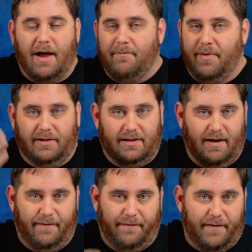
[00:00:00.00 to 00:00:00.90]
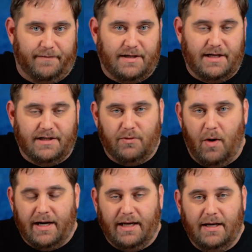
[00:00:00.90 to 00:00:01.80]
I built the
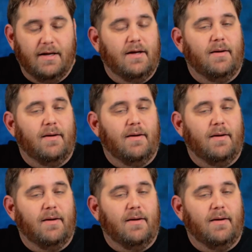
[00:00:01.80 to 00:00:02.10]
1520,